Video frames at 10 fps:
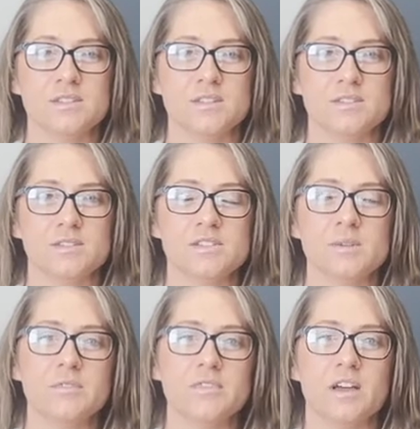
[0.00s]
So some
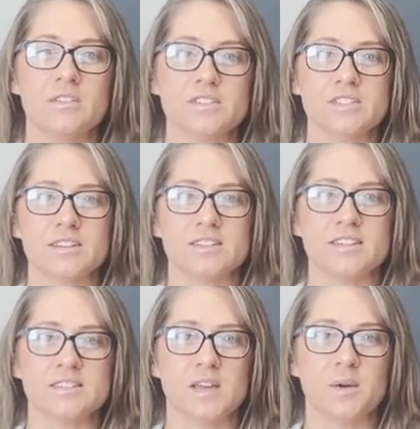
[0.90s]
of the other
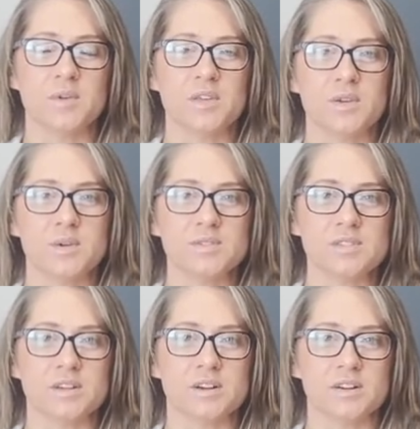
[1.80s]
techniques that we use
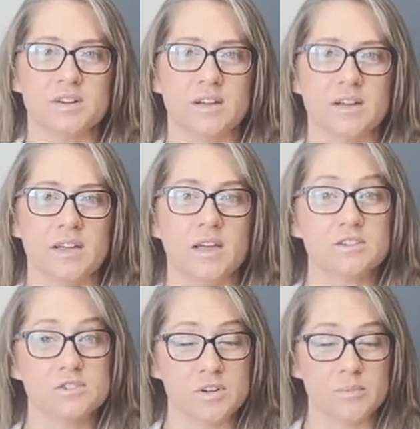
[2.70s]
that are
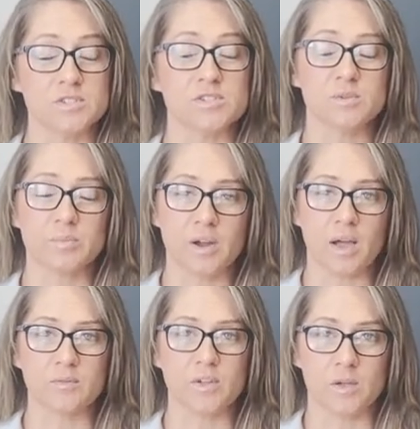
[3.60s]
extra but super
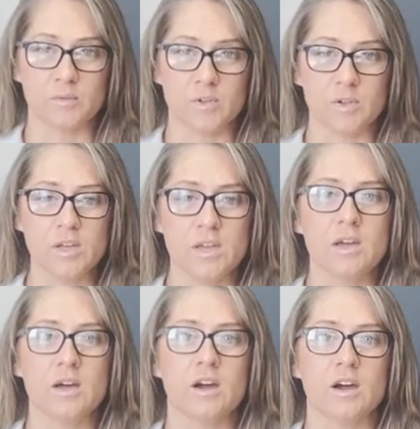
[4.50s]
helpful
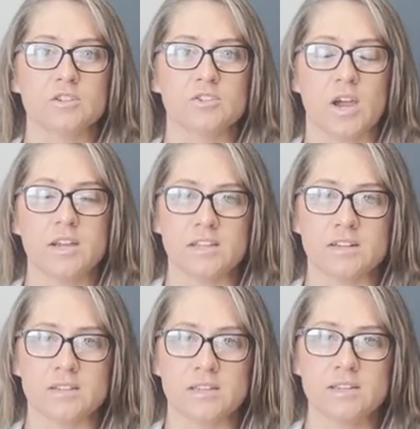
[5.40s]
are dry
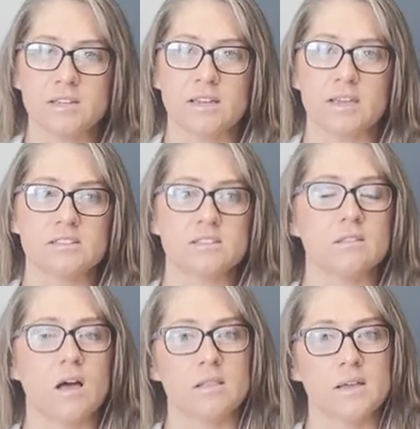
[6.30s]
needling, and it's a
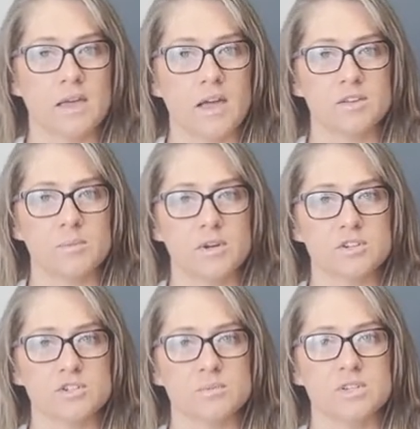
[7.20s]
lot like
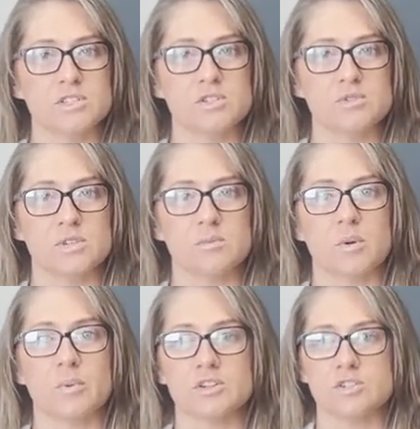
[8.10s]
acupuncture, but it's using more
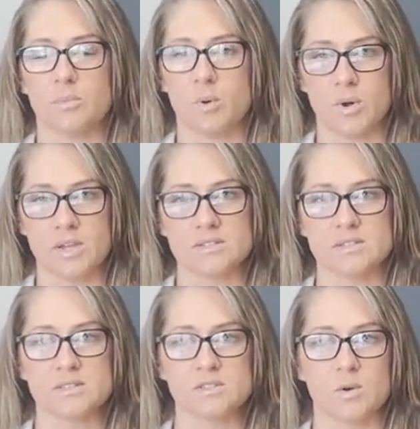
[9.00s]
pressure points.
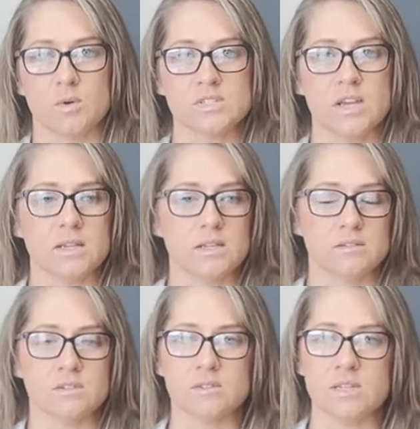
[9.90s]
So tiny
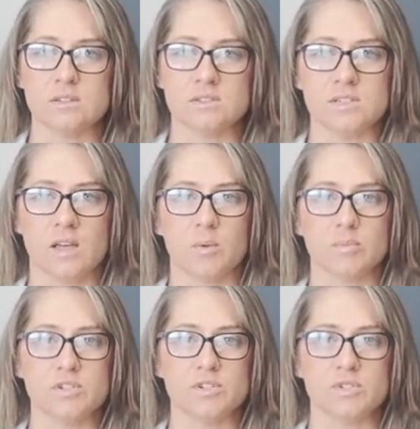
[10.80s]
little needles to help
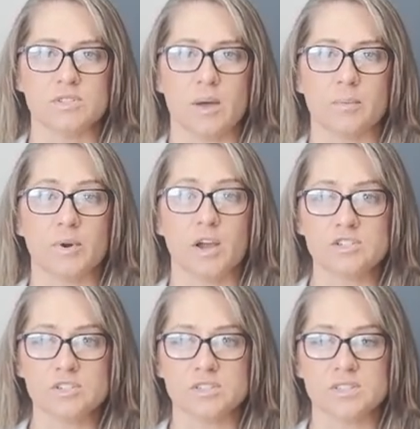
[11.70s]
reduce that
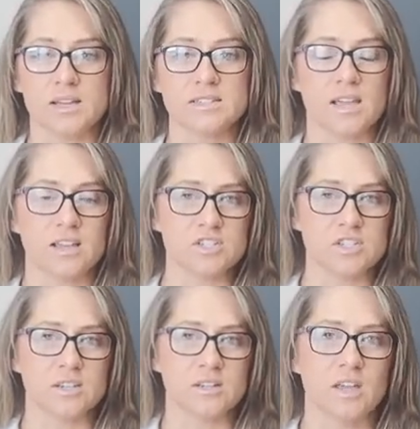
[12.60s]
pressure and that
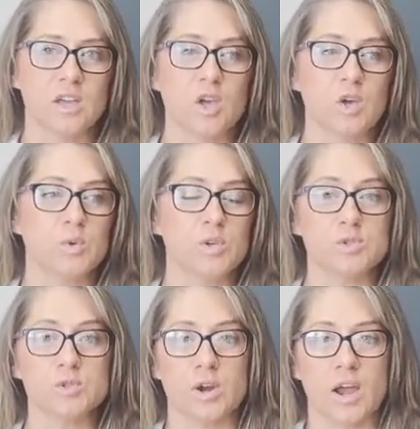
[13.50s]
tension. We use
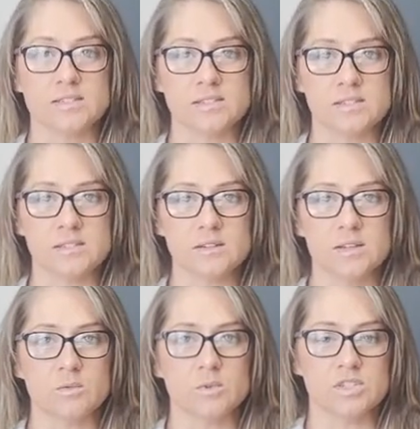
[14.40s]
Graston,
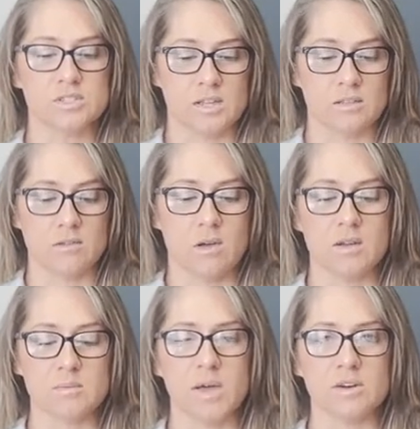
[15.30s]
which is a
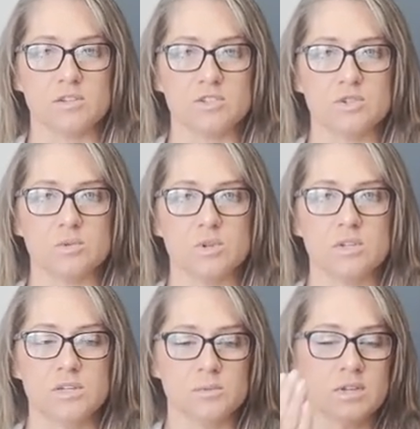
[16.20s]
long metal tool,
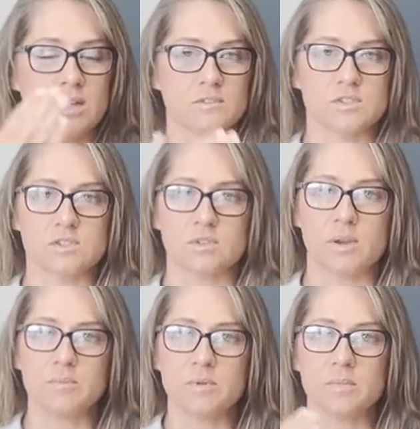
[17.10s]
and we kind of
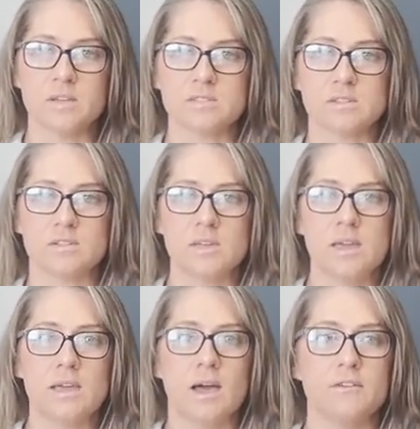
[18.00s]
scrape the muscle.
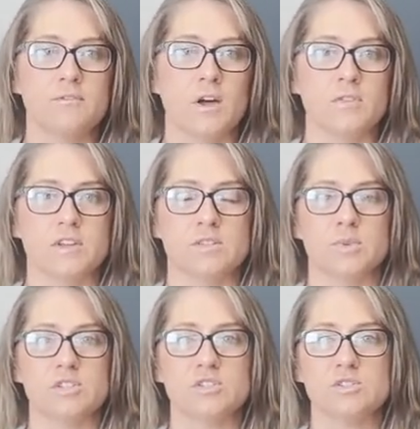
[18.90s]
I found that to be
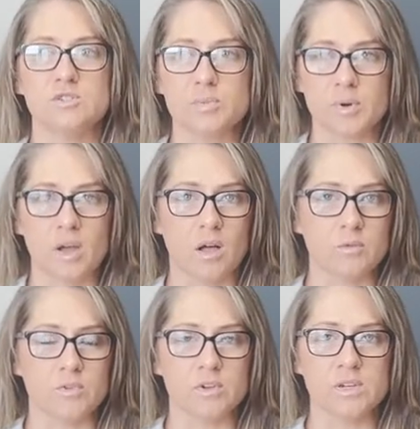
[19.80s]
super
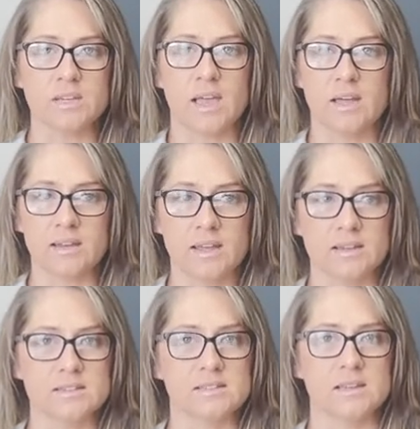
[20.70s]
helpful in
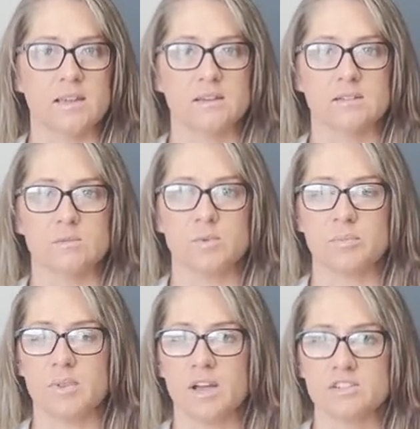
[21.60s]
headaches and
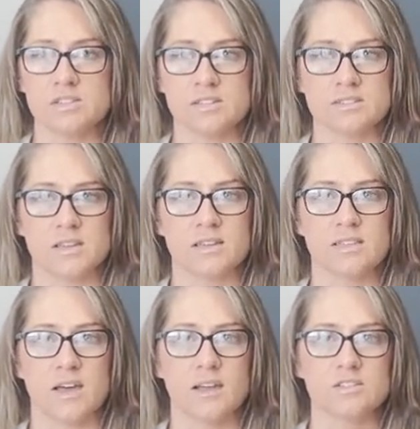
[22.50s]
whiplash, things like
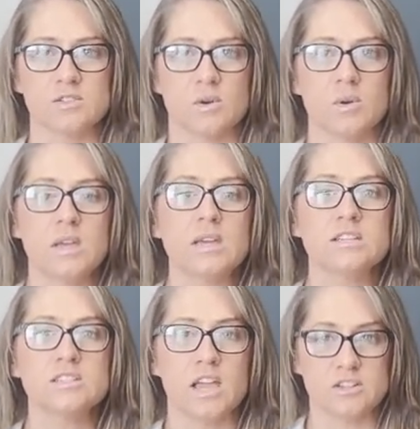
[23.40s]
that. So
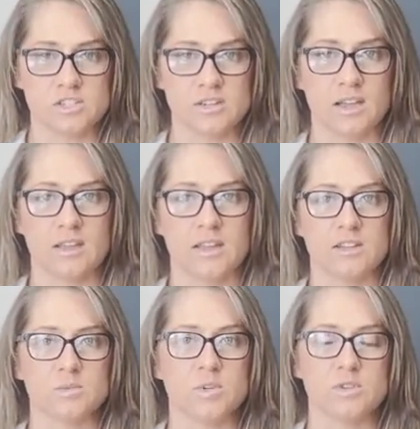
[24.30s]
tension
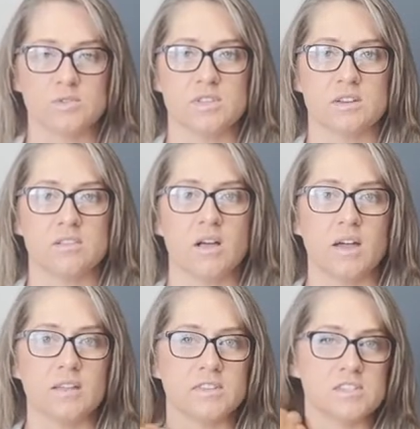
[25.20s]
headaches, we use that a
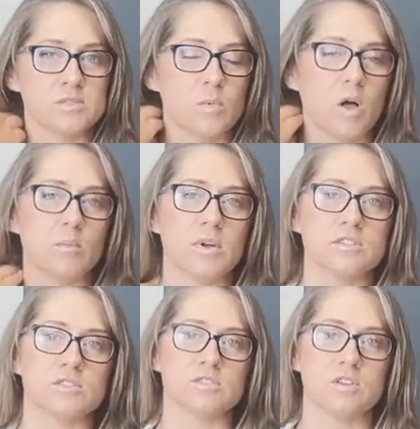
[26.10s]
lot on these small
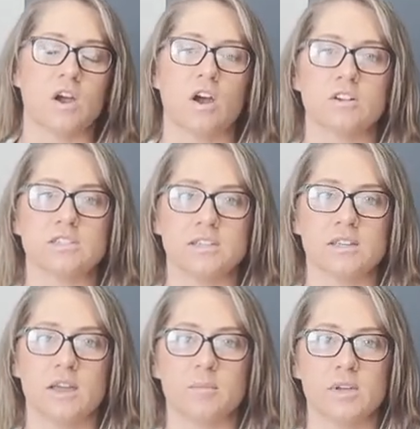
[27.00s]
muscles, the hard to get
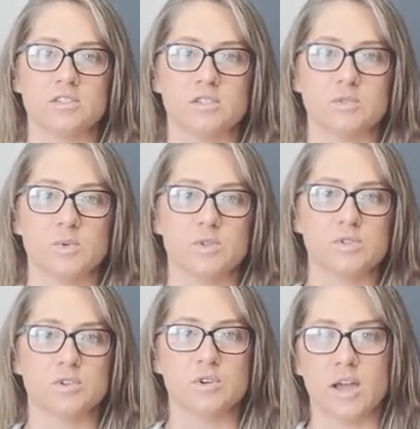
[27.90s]
at muscles. We use
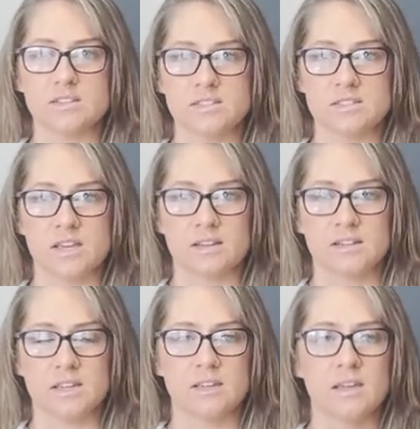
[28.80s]
the Graston
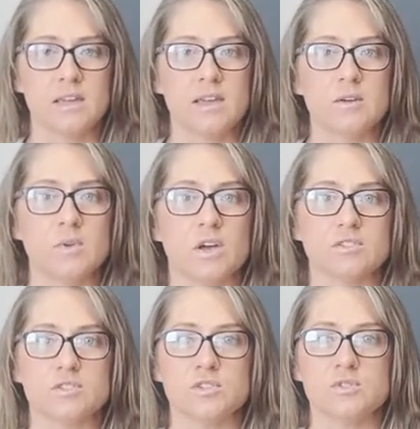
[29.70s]
technique. We
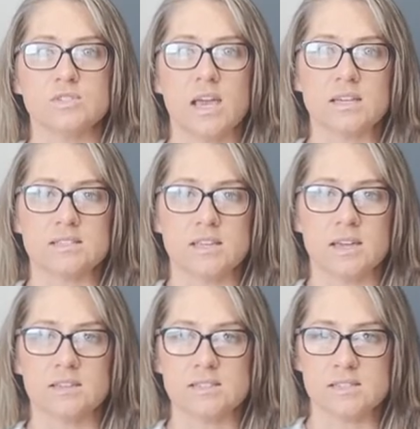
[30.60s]
also use
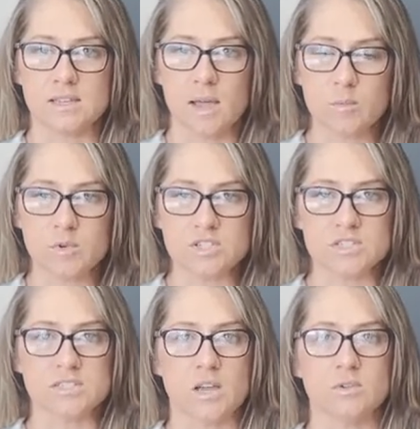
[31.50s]
SASTM, which is
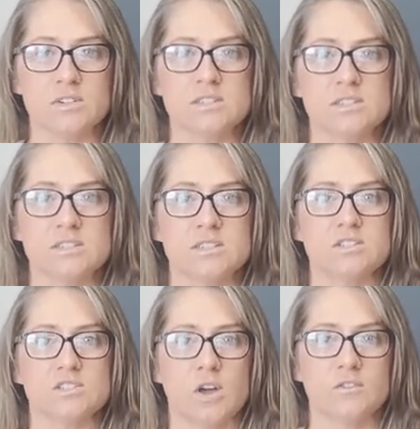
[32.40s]
sound assisted
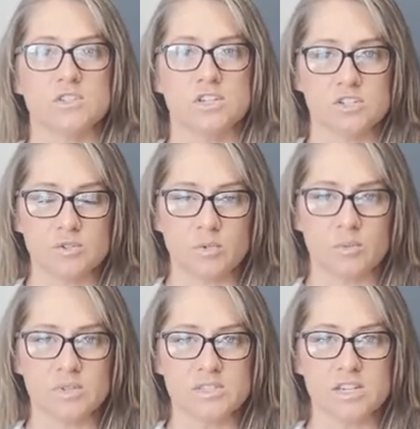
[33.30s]
soft tissue
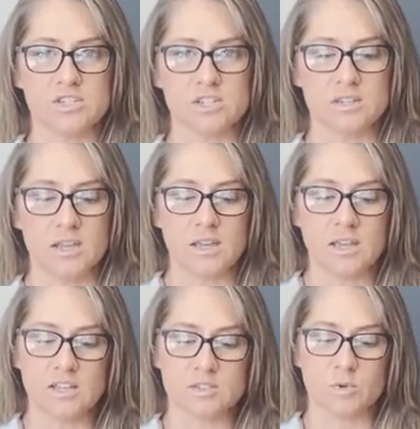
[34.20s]
mobilization.
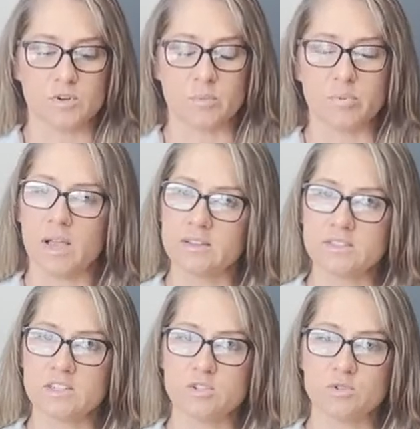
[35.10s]
It's more of a
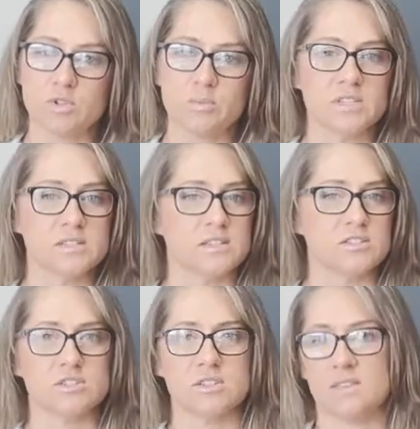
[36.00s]
plastic tool, but
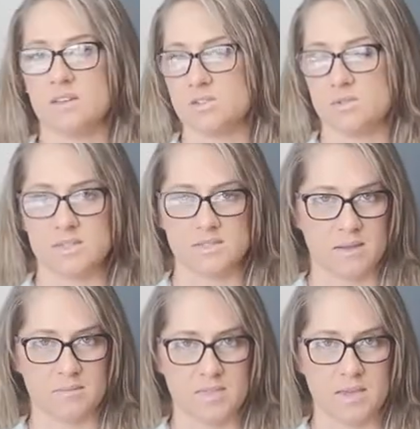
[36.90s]
essentially they do the same
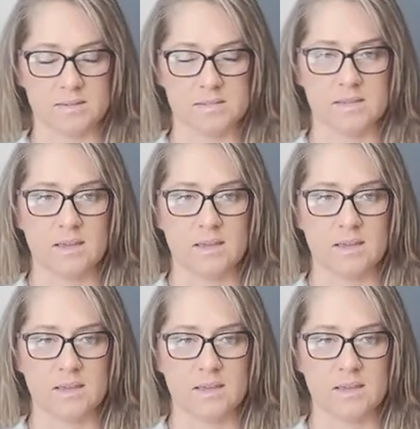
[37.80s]
things.